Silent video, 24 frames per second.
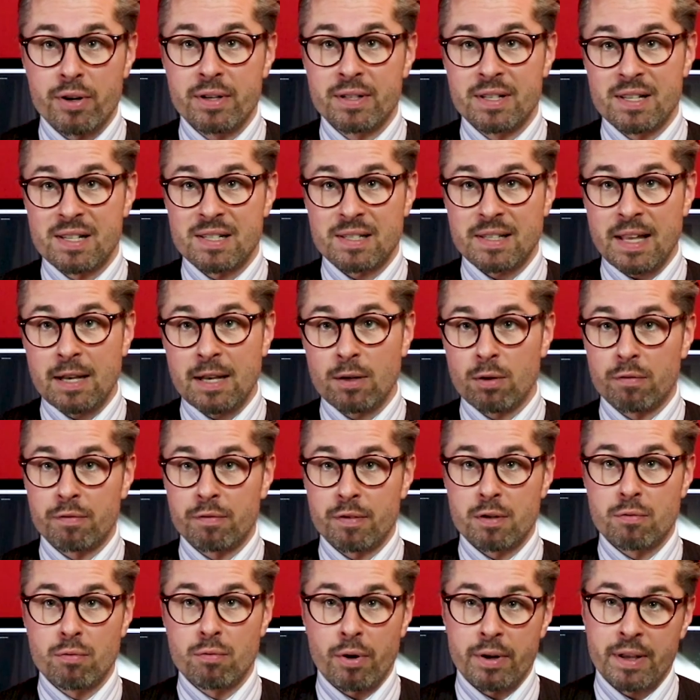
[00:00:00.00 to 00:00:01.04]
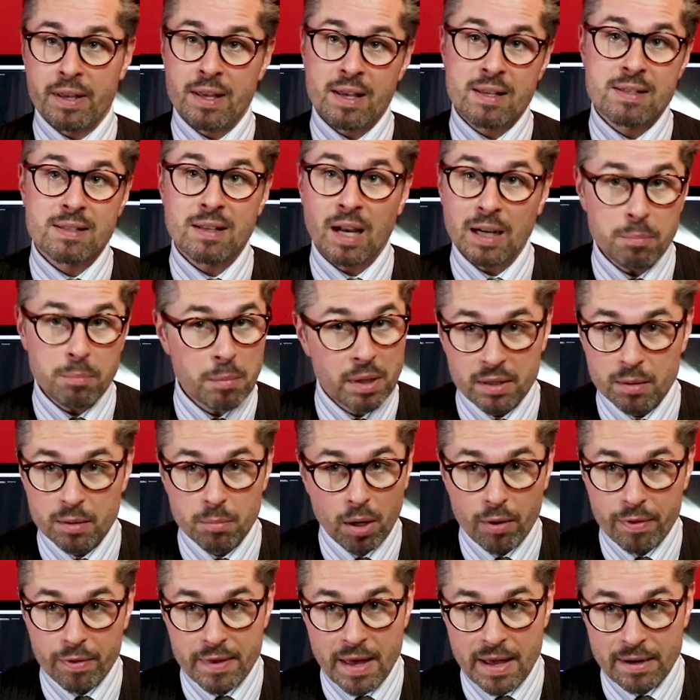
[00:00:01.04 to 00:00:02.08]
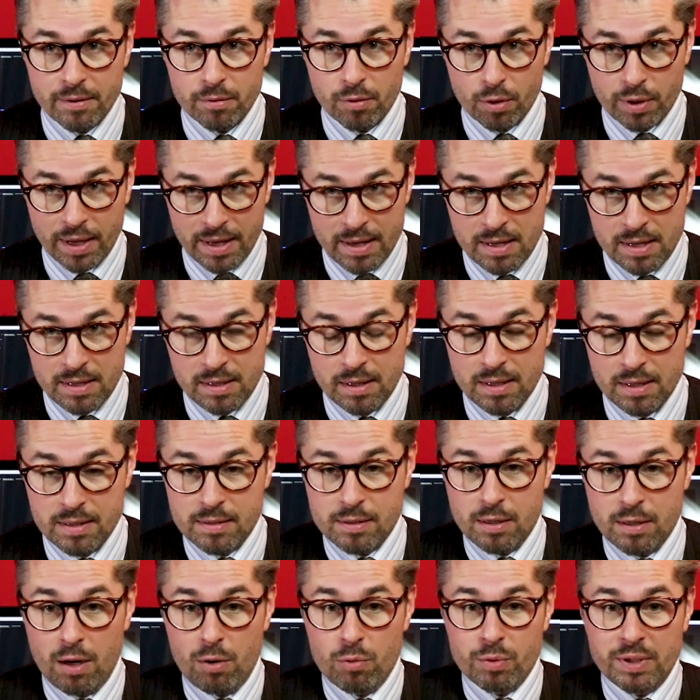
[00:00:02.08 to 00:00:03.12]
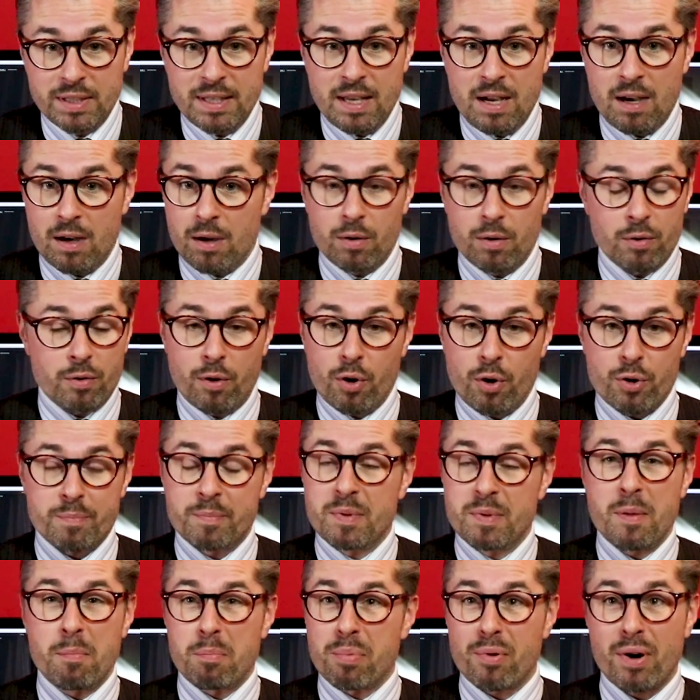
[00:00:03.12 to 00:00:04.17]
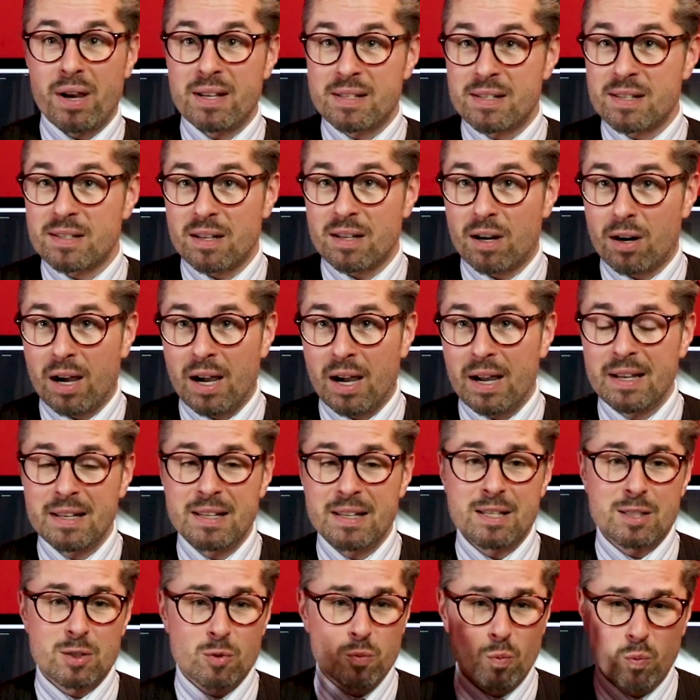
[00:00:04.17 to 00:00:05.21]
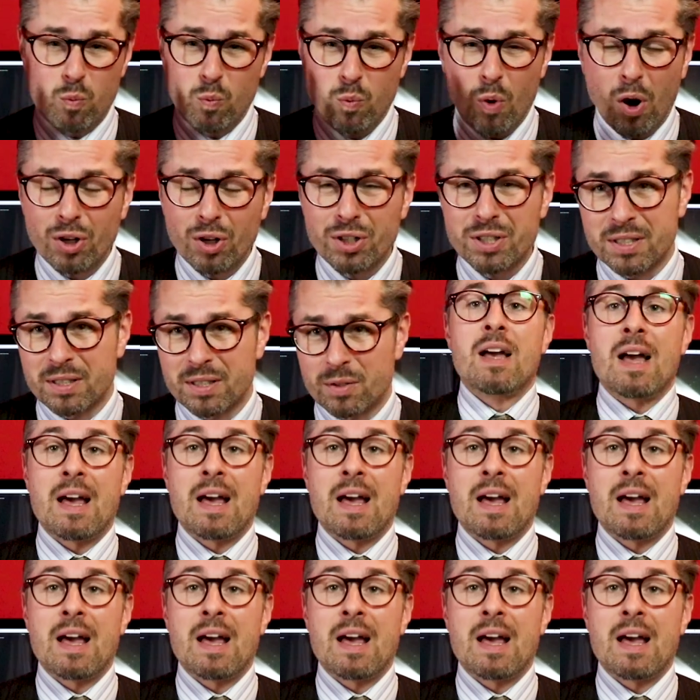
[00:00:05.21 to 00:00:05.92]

in a state of erotic excitement about that, okay? And so yeah, of course the prices are high, it's wanted.